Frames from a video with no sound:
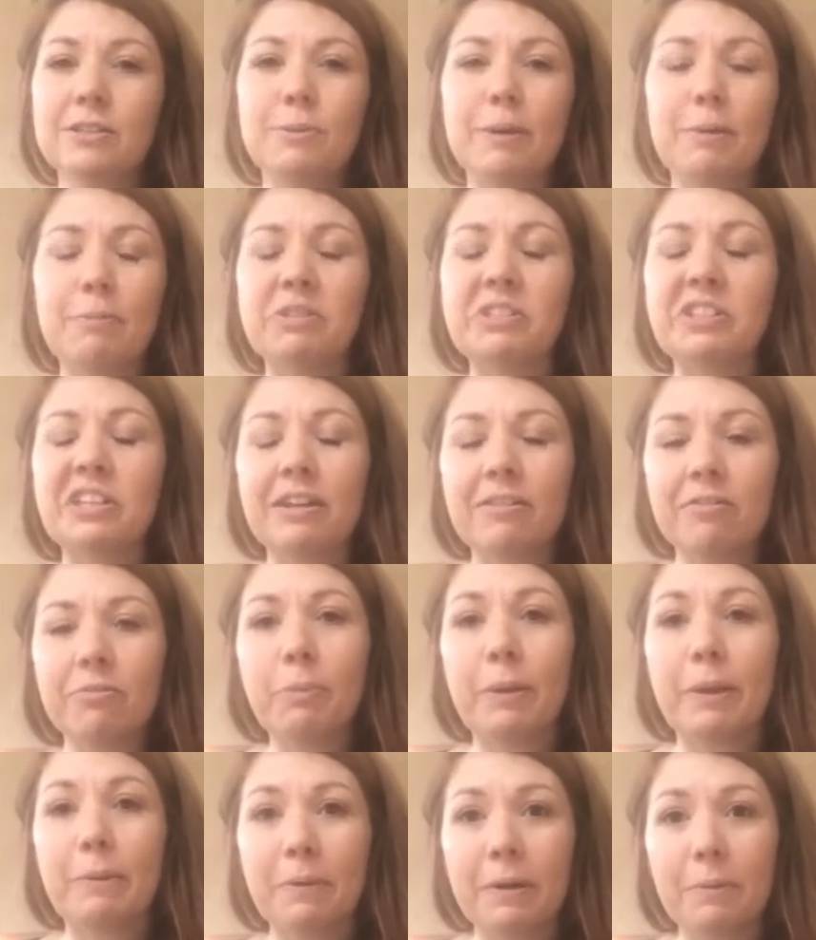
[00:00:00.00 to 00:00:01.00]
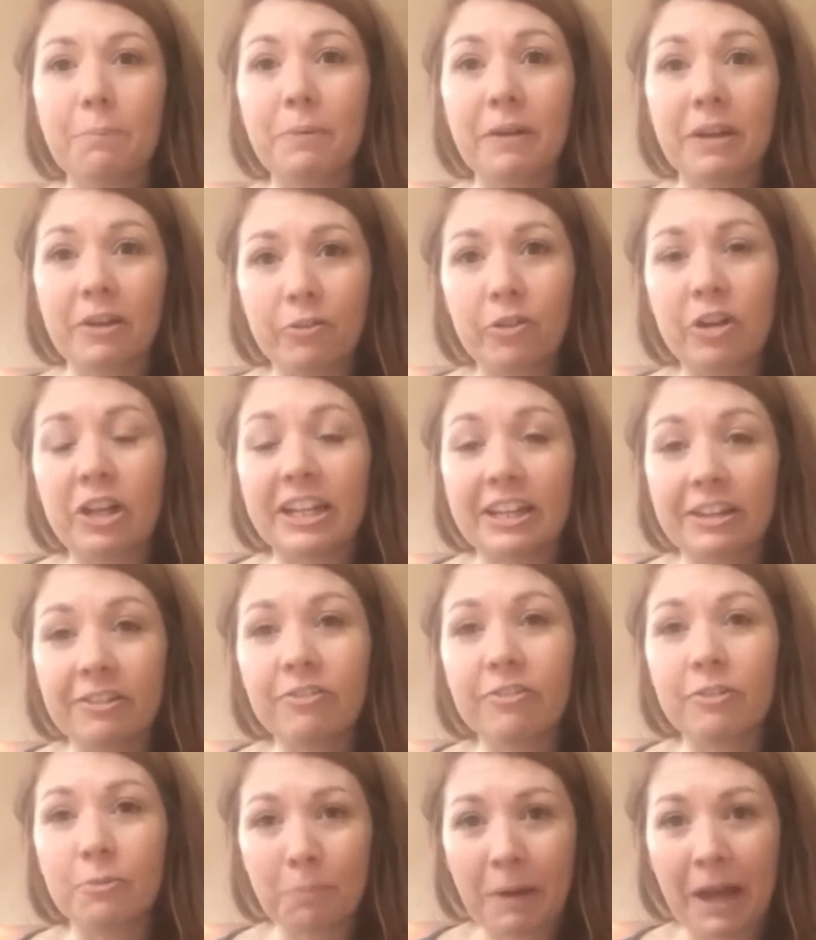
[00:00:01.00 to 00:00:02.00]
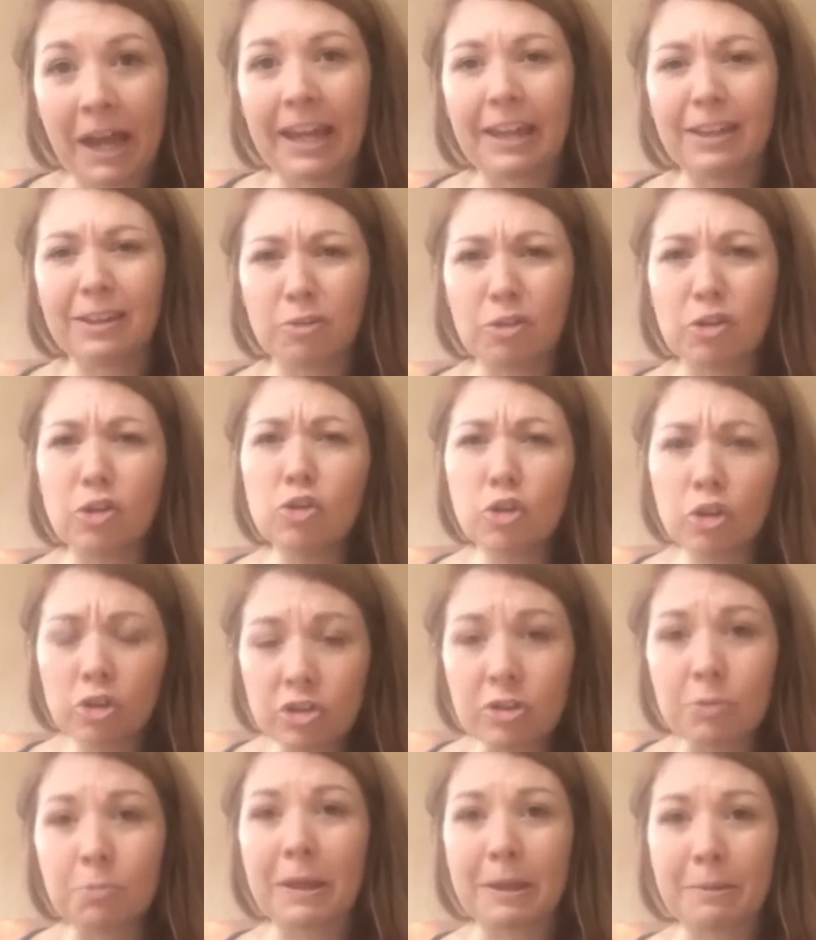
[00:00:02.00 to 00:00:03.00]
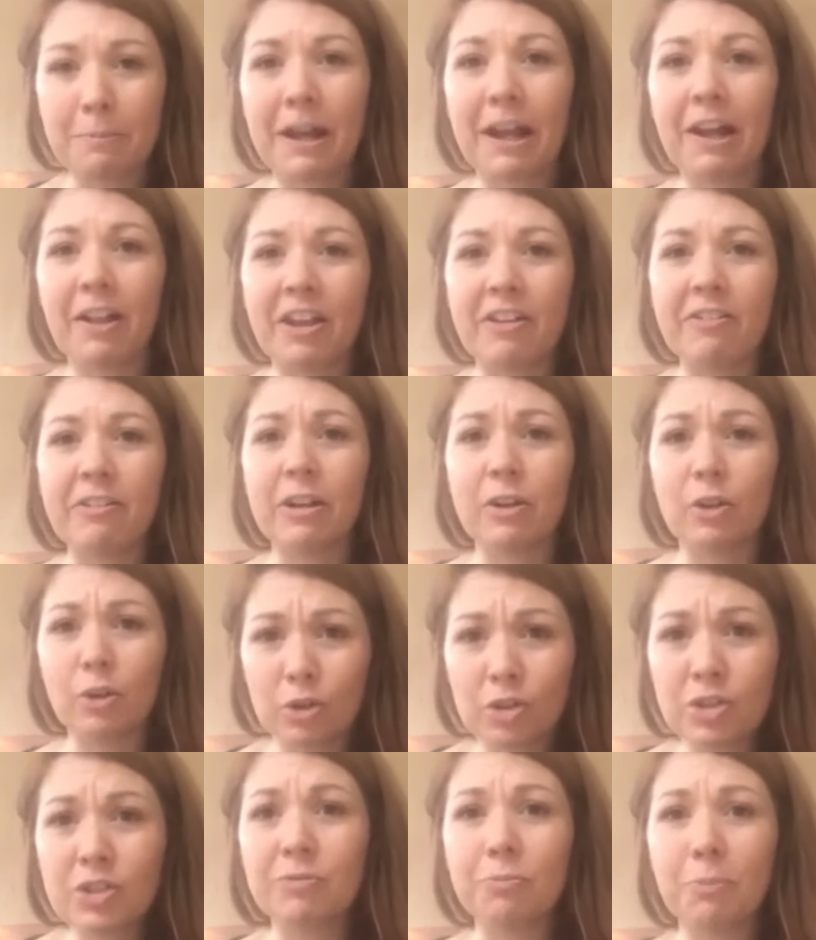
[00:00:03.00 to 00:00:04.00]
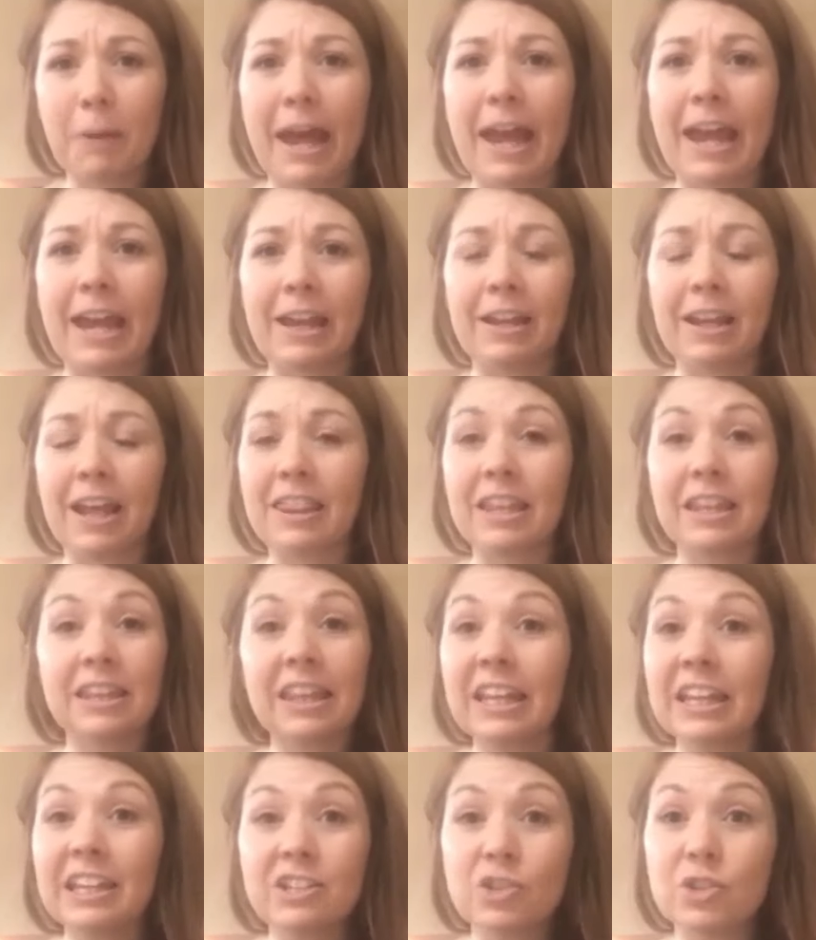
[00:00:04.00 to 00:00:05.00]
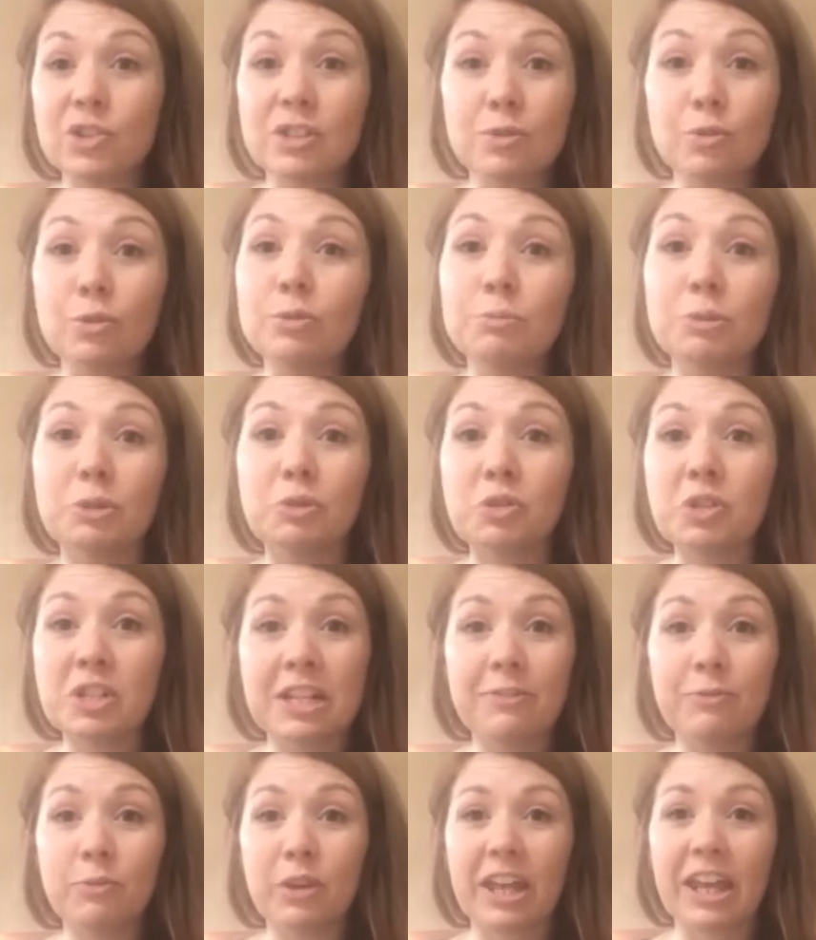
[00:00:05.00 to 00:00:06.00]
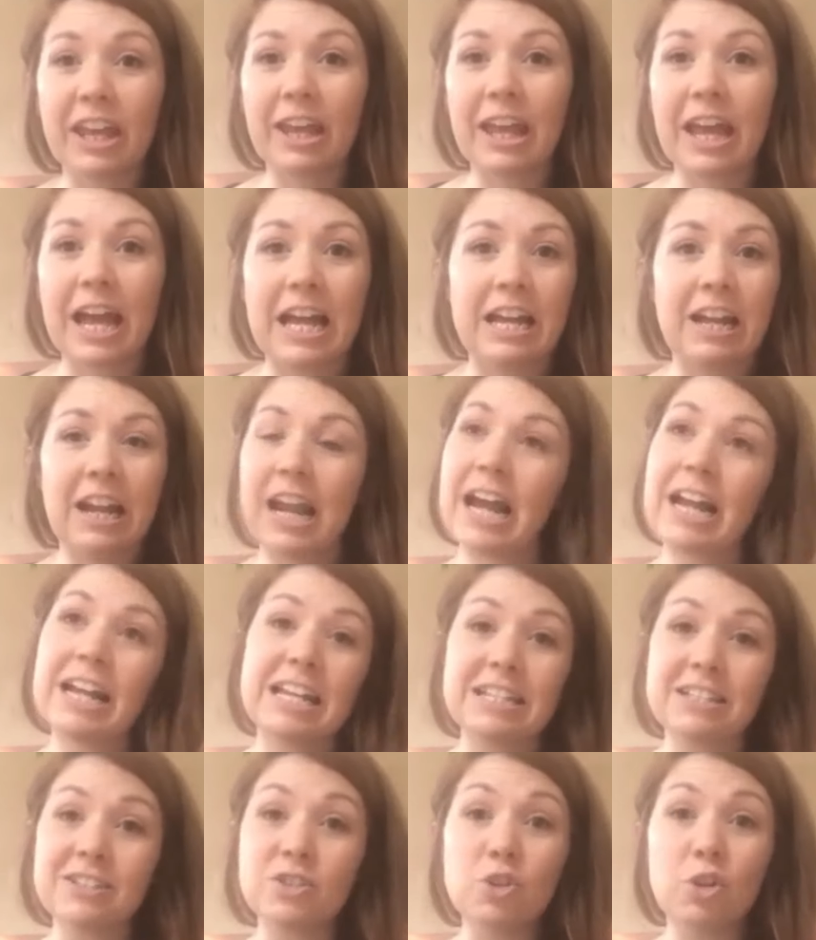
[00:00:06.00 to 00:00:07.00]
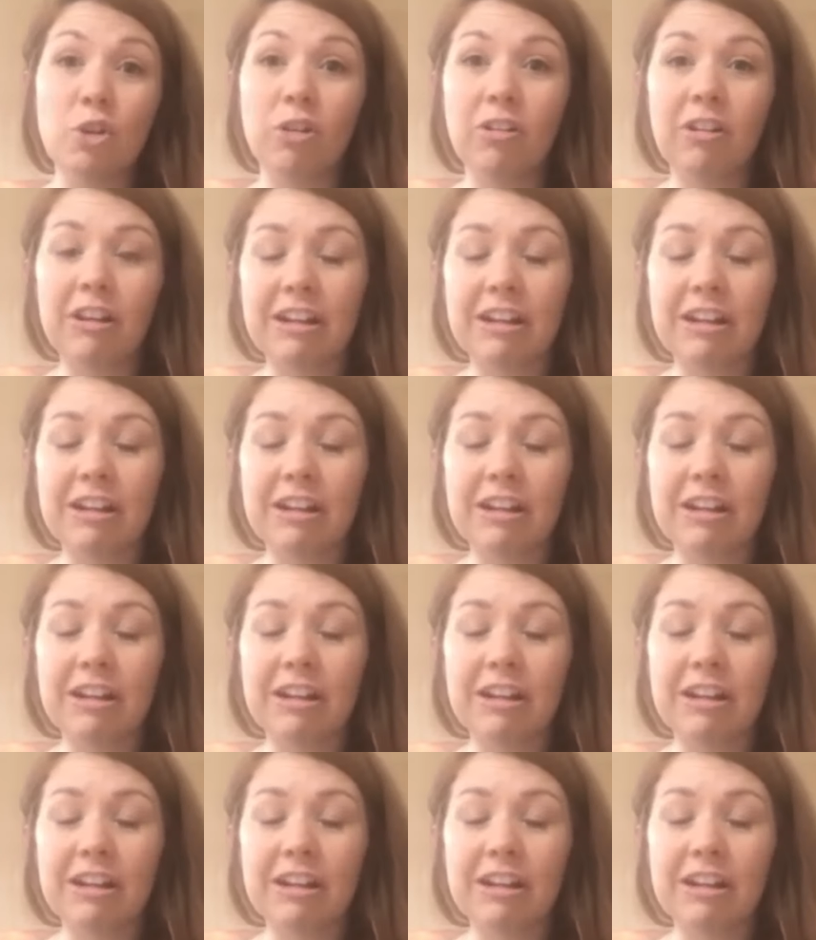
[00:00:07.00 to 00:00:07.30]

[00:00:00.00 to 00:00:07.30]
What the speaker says: be able to give people a bit of relief from pain. There are a lot of people out there in a lot of pain, and they think it's just normal to live with it, and it's not.